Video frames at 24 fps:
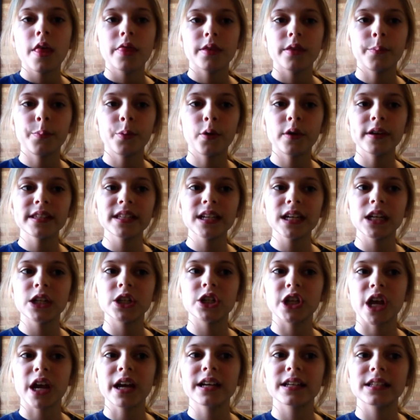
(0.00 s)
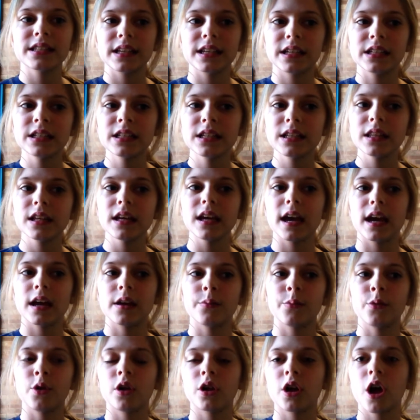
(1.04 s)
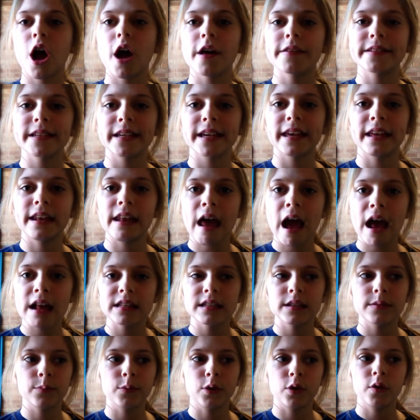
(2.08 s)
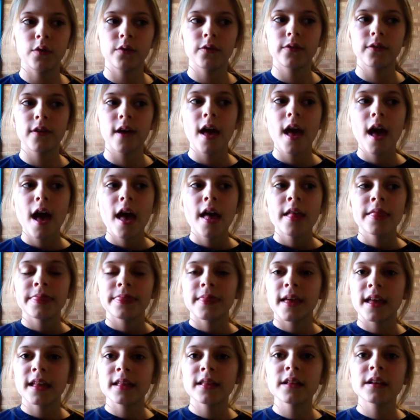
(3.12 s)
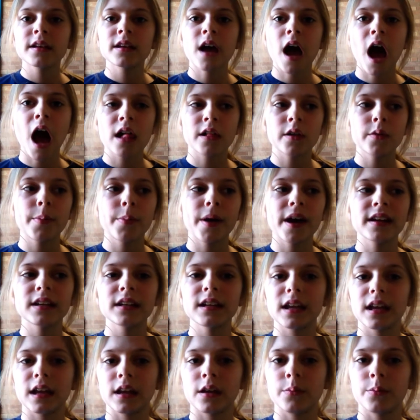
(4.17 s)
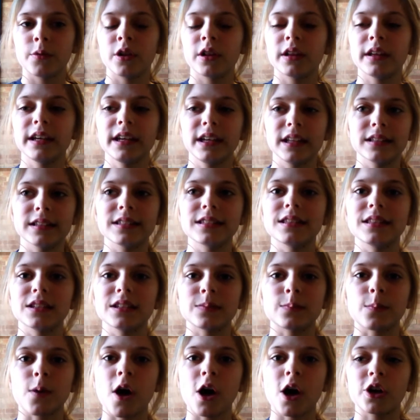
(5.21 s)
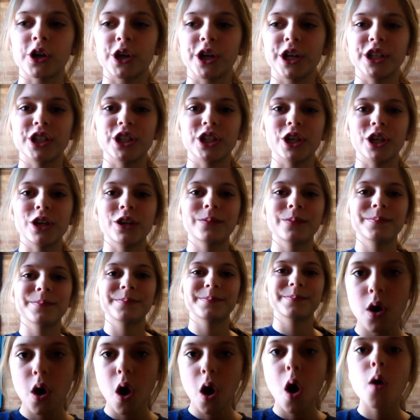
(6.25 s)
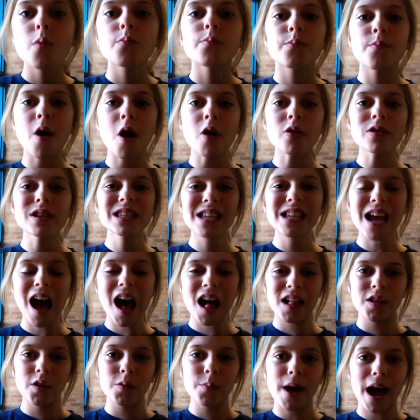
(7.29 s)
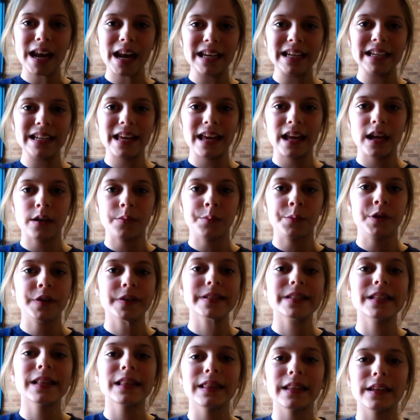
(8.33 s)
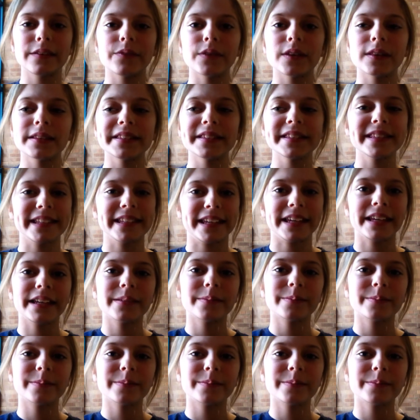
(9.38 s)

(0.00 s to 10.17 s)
The poison injects into the animal, causing it not to move. Then the hollow bodied animal eats the small creature. Most hollow bodied animals live in the sea.